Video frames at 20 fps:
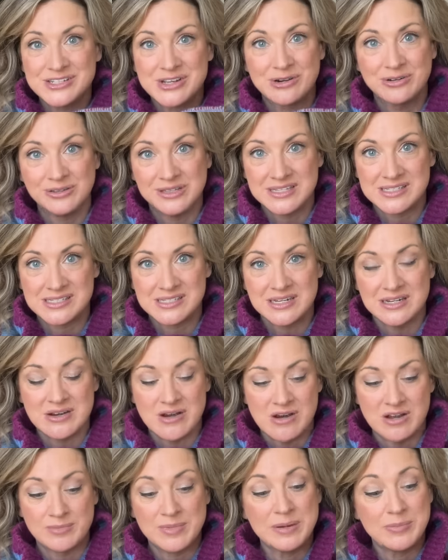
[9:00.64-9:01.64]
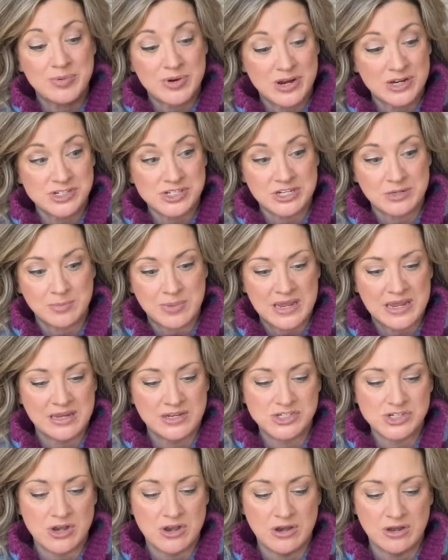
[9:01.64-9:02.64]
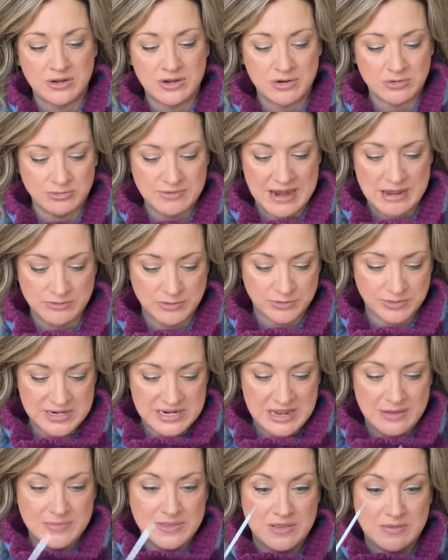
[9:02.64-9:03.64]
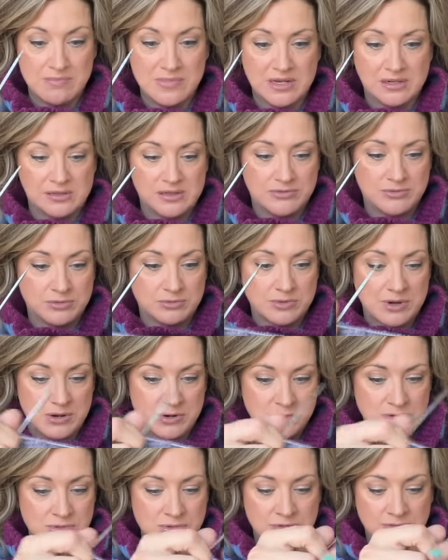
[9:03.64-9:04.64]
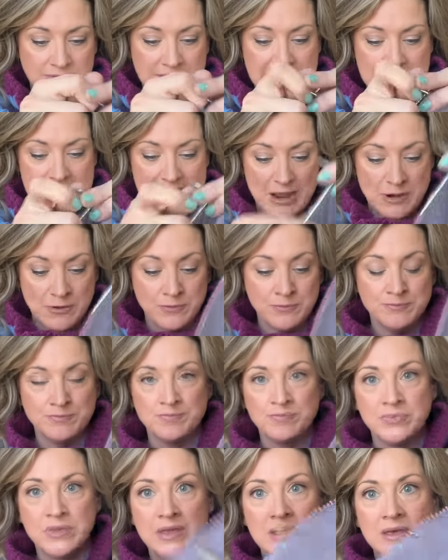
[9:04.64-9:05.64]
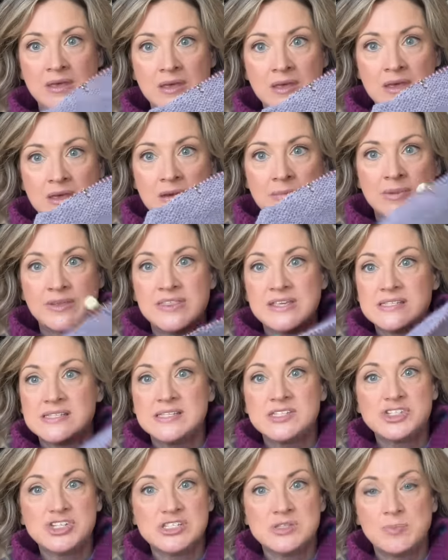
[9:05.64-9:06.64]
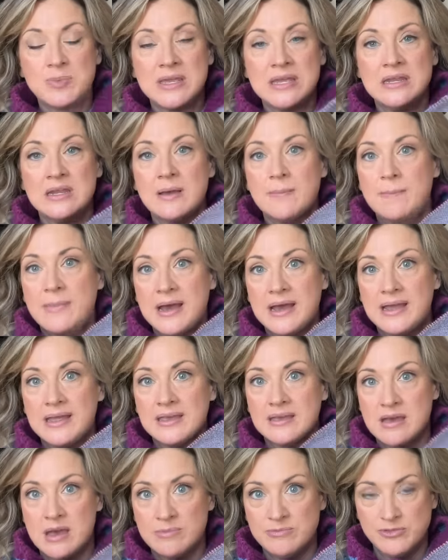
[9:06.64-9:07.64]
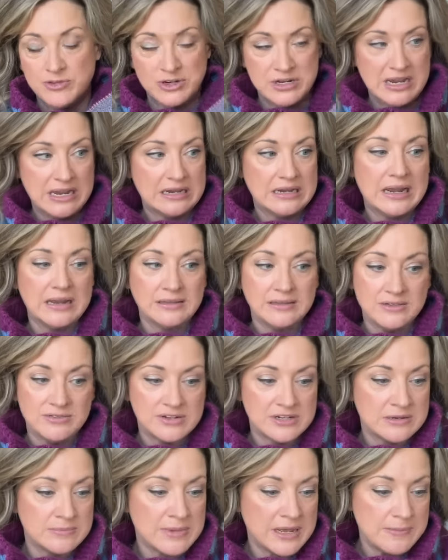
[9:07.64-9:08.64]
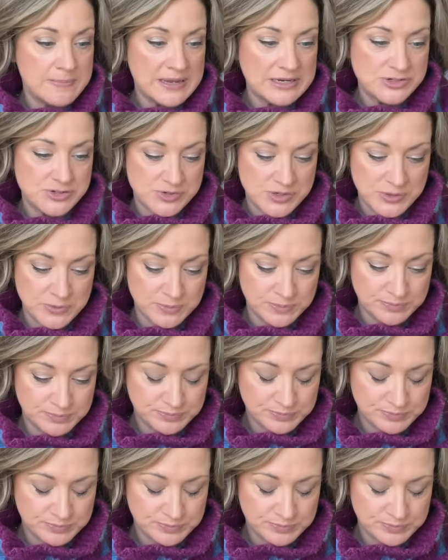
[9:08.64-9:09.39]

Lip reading: are listed on my project page on Ravelry. I'm in the middle of a row right now. But this has just been my comfort knit. I leave it in my bedroom.